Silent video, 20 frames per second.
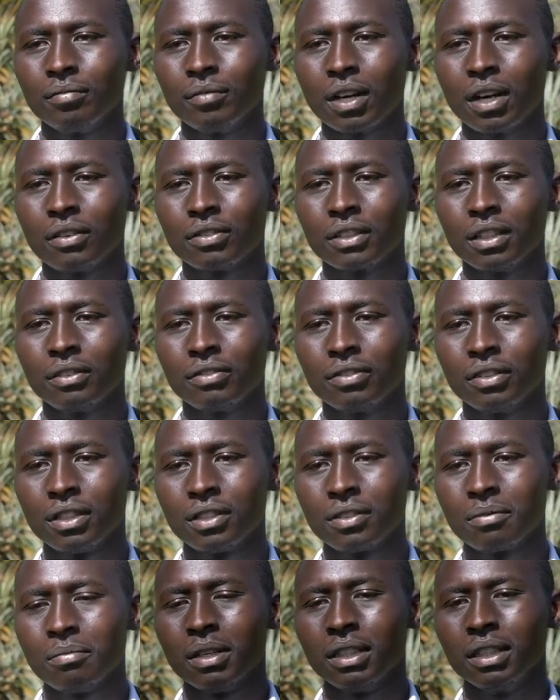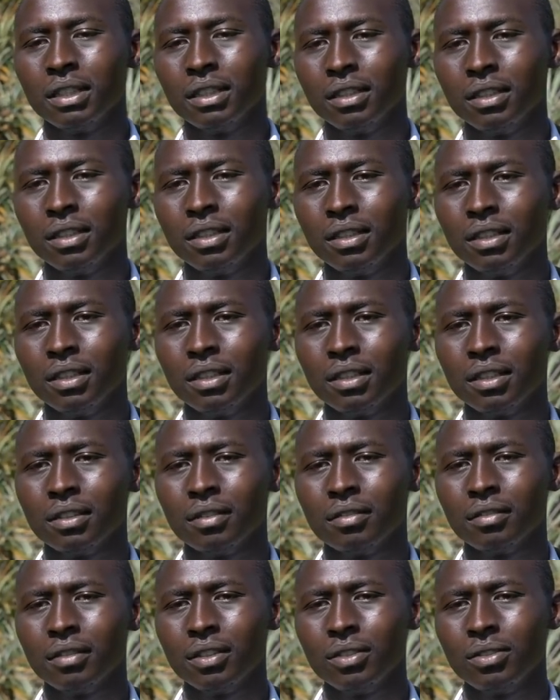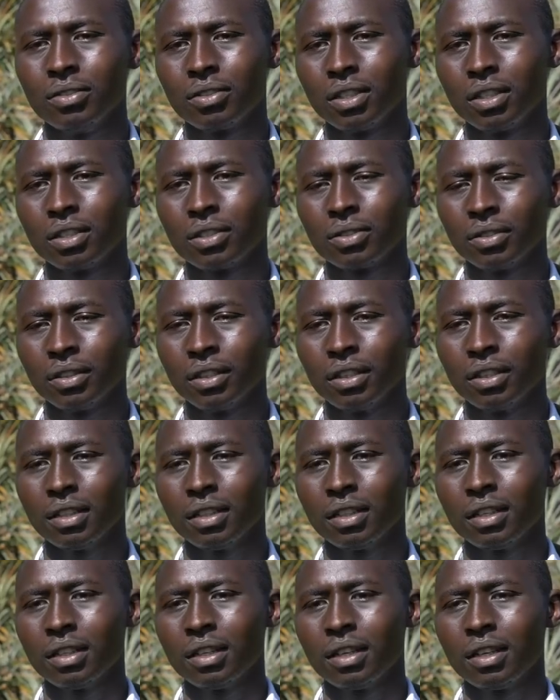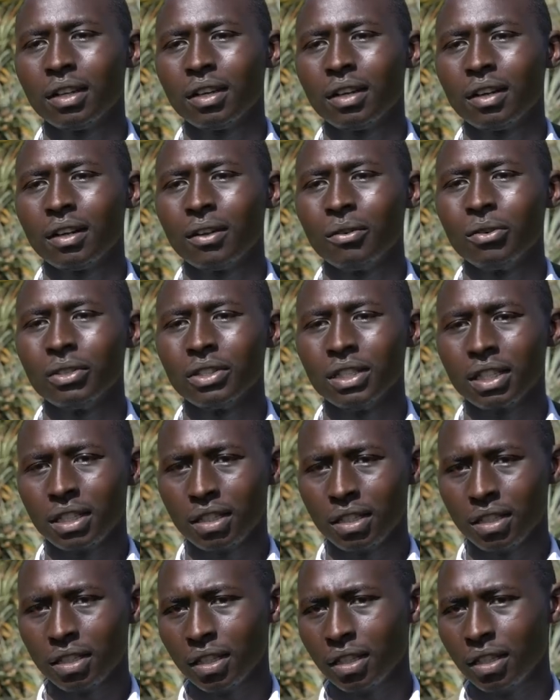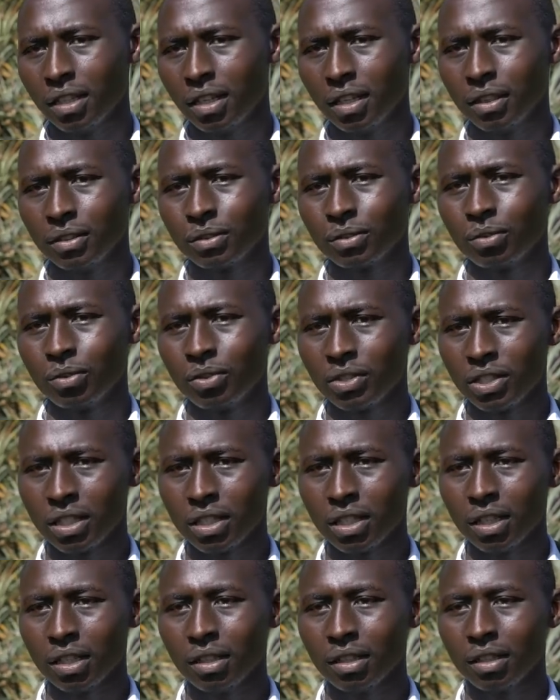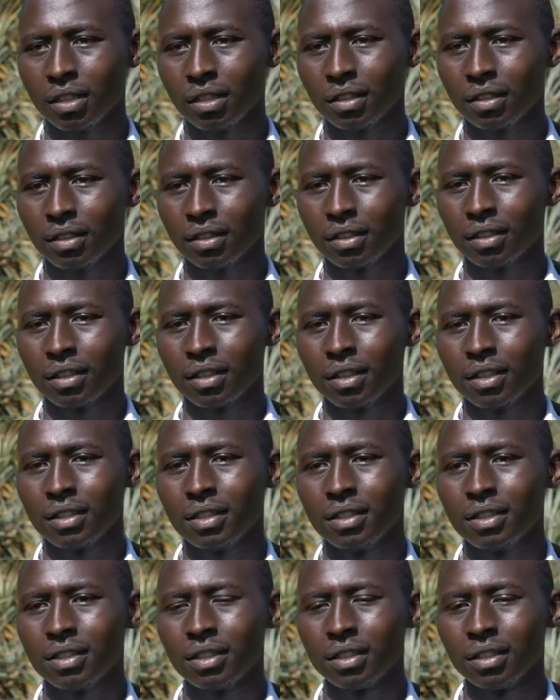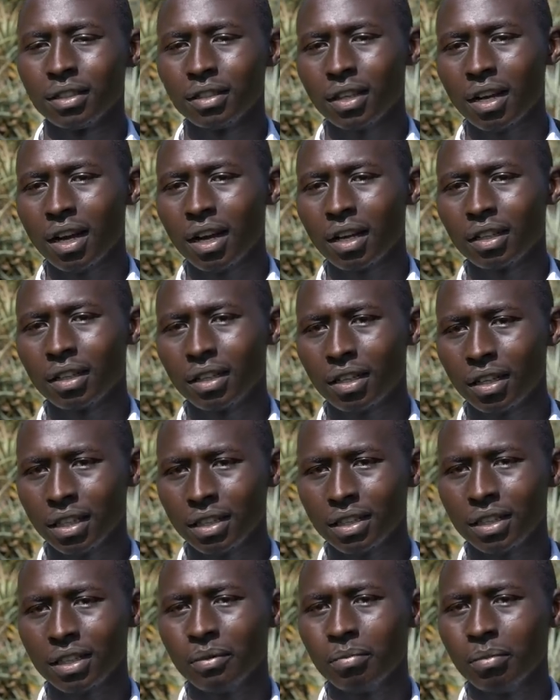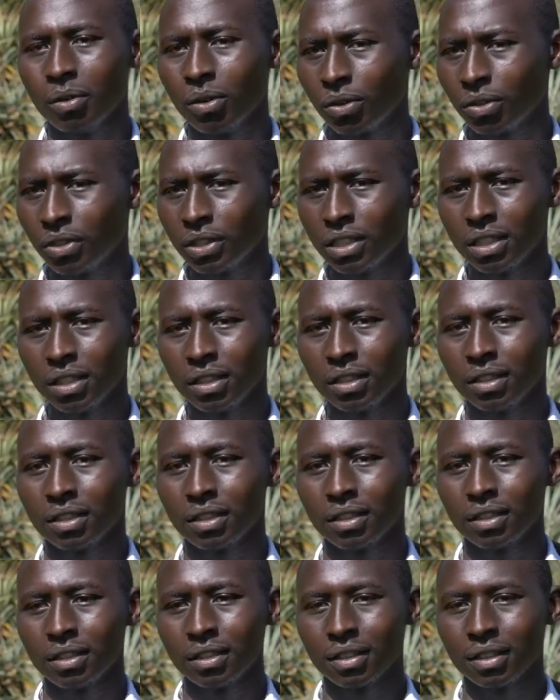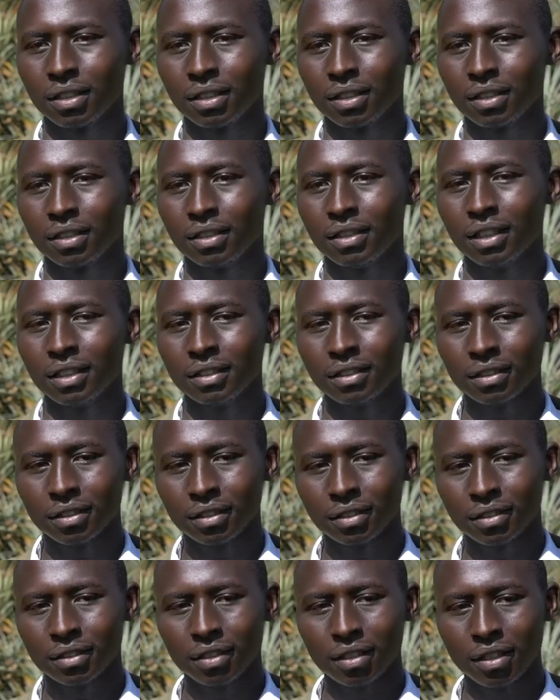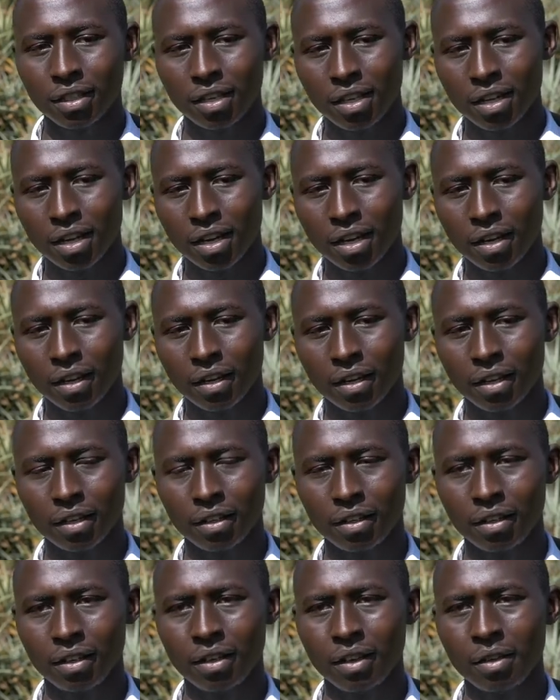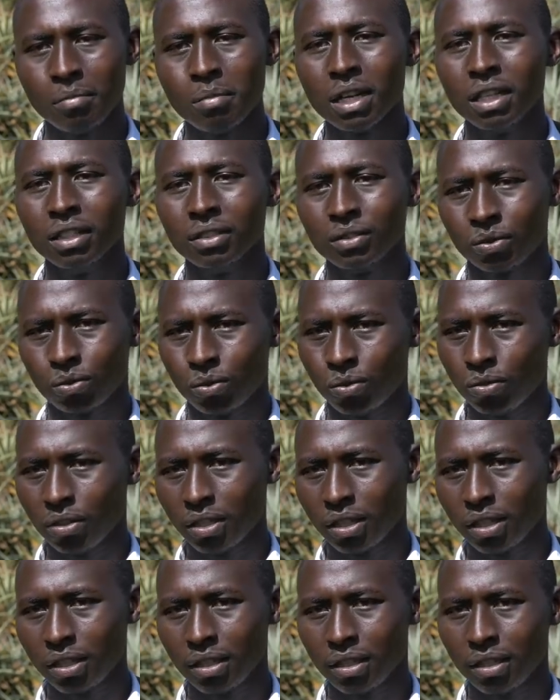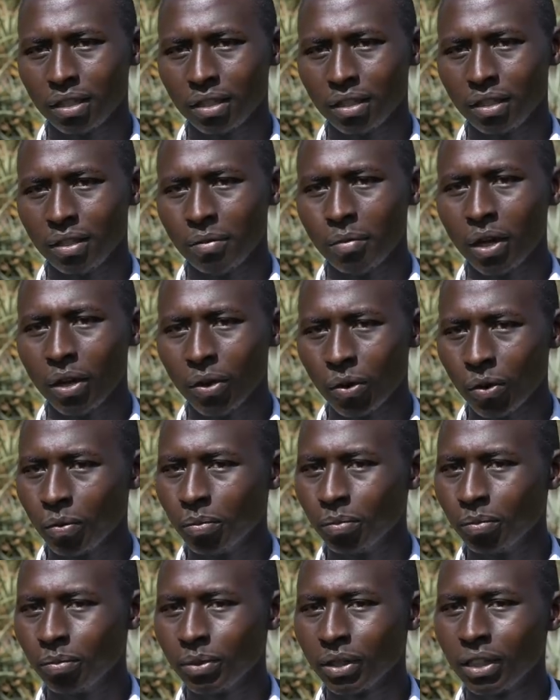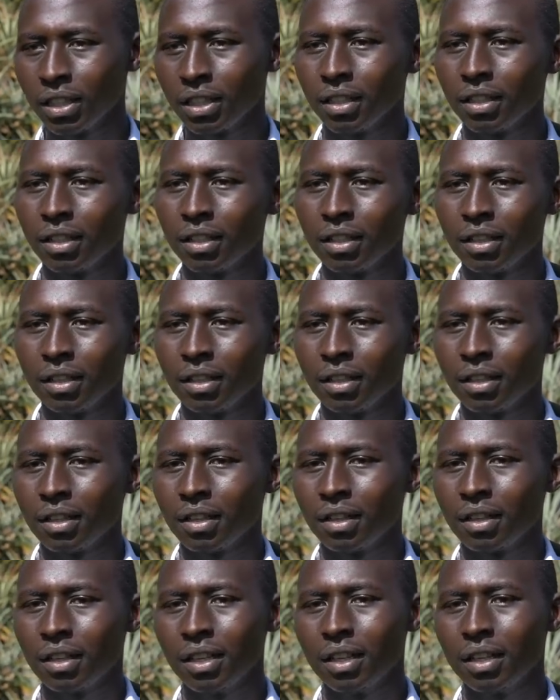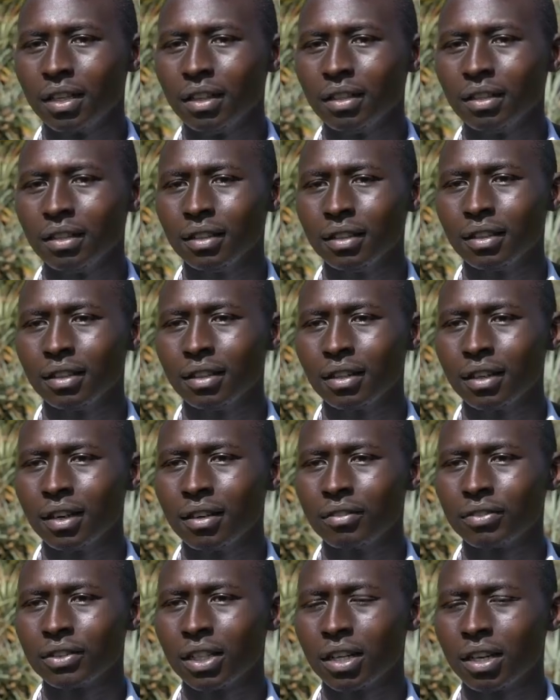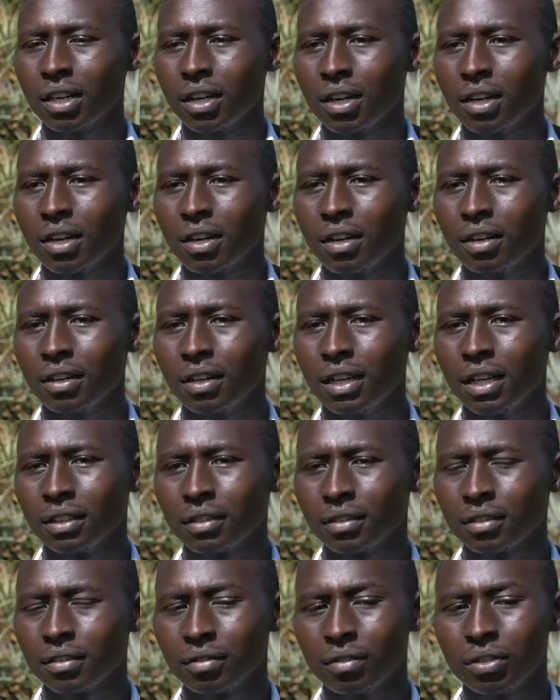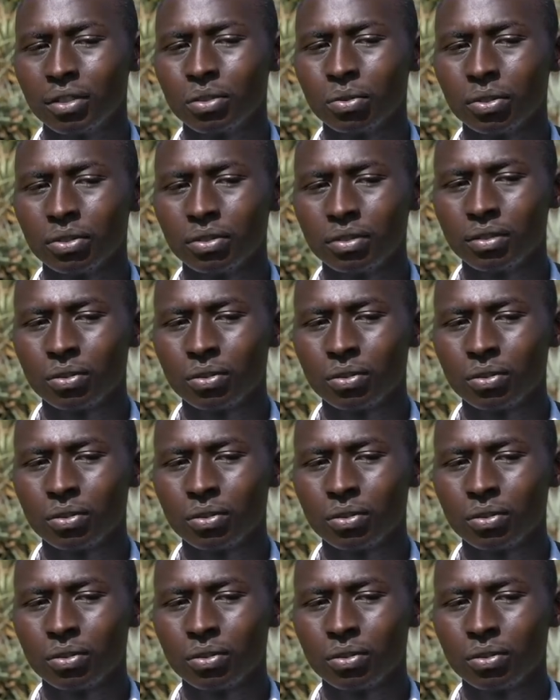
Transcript: after I finished my education, I was a teacher, high school teacher, teaching agriculture and biology, just near neighboring school in my home. Then, after like it was